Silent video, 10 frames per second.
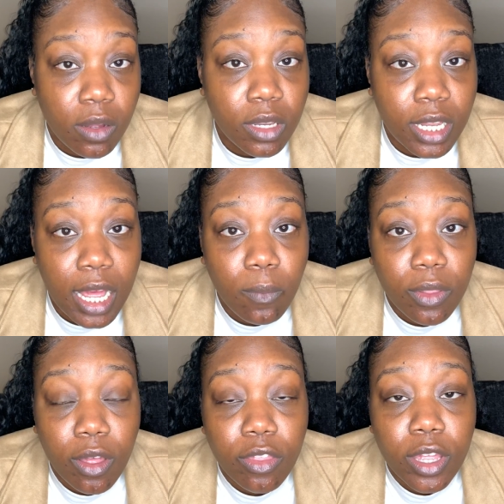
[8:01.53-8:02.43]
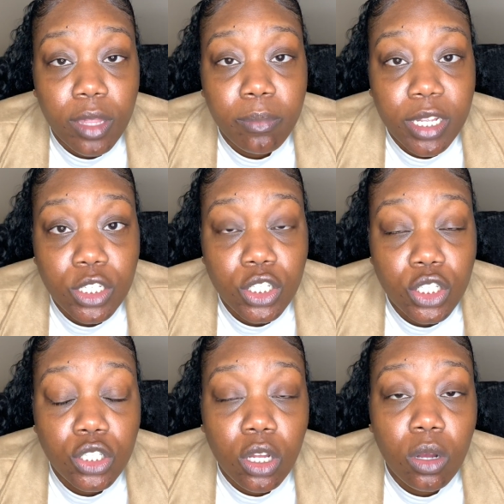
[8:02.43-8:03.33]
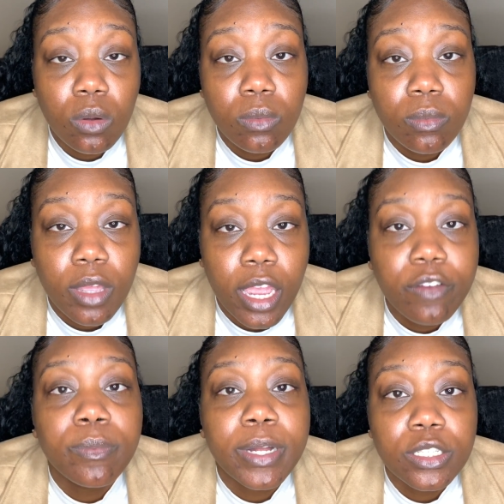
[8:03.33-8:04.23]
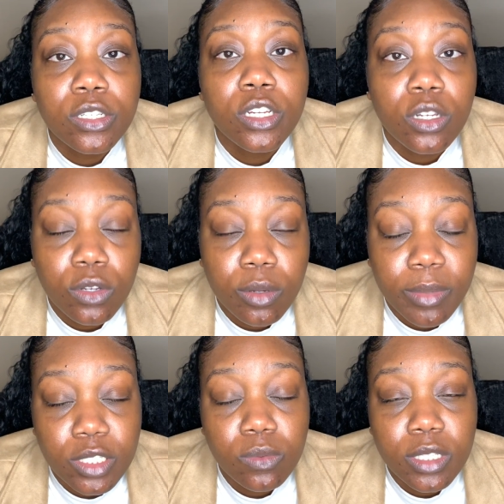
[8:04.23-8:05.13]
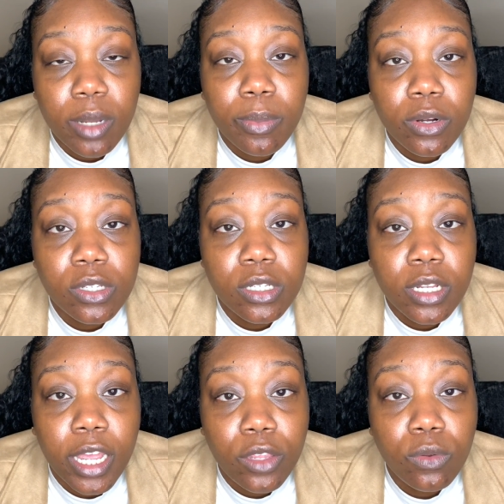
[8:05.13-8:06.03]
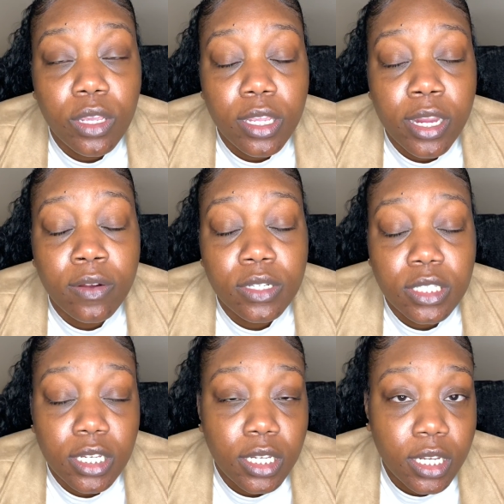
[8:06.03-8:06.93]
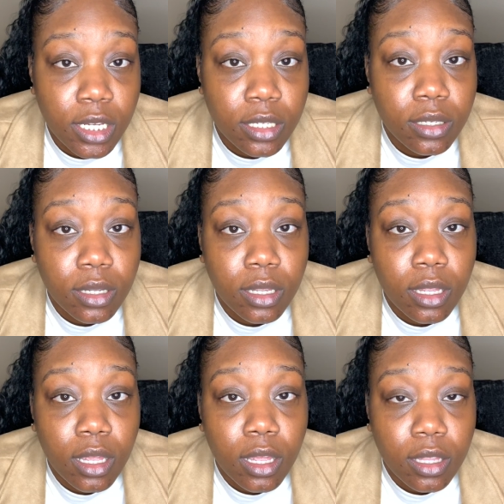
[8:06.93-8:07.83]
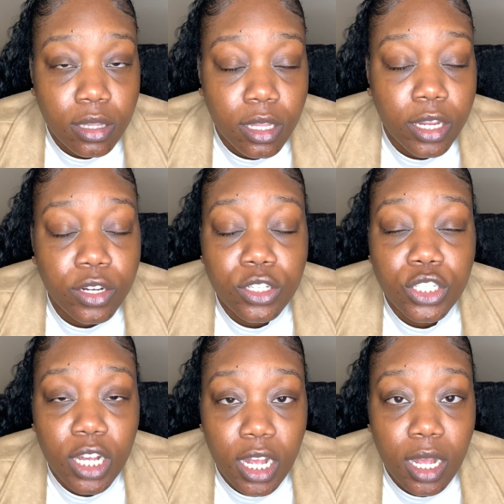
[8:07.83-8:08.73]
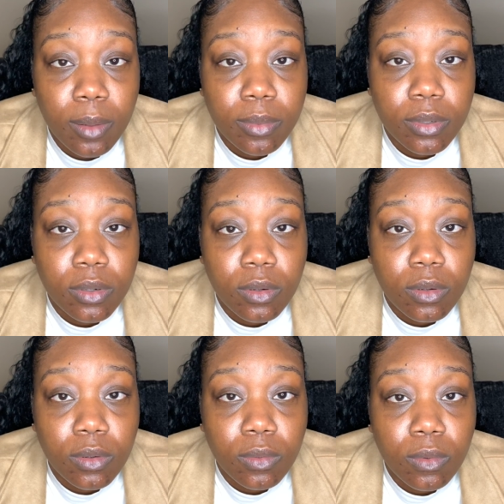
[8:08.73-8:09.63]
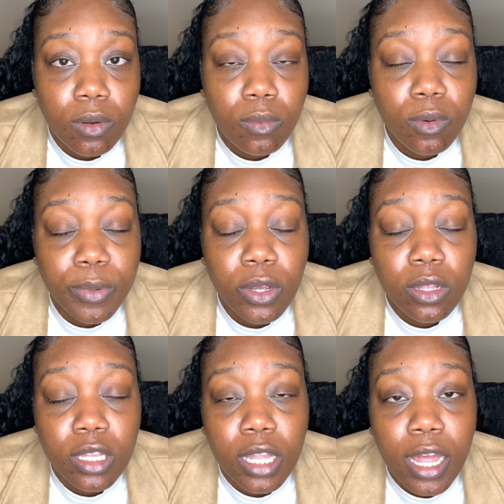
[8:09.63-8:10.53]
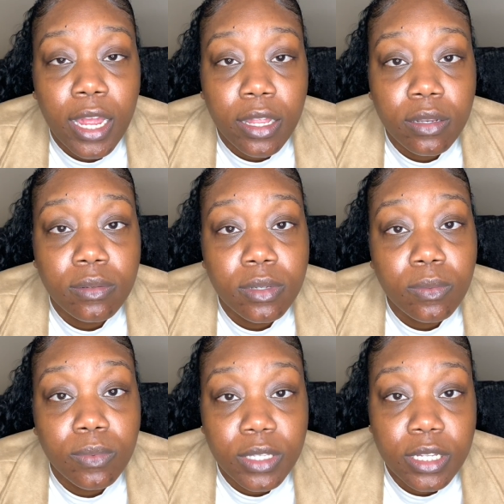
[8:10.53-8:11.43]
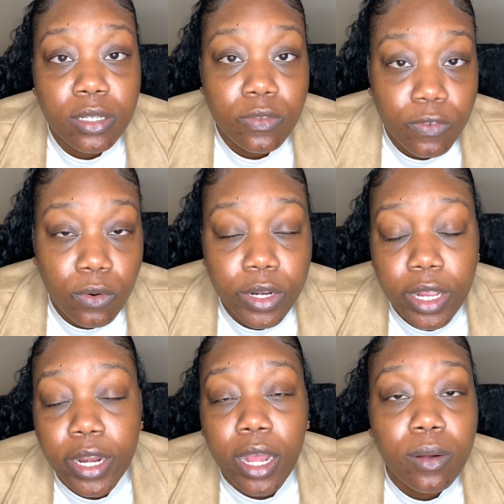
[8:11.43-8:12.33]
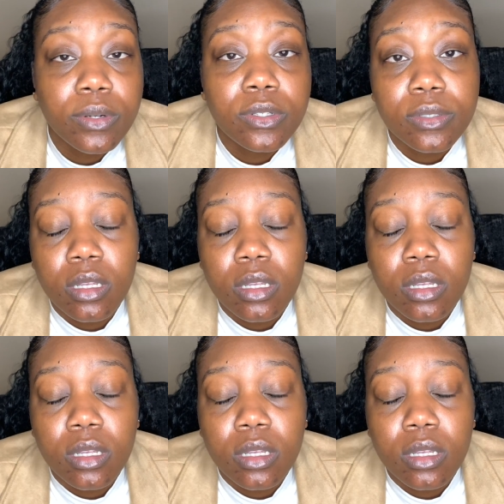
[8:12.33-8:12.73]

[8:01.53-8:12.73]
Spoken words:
a lot with other inmates, just know everybody's going to know you're messing with that person. And you can guarantee it that your job will be on the line within 48 hours.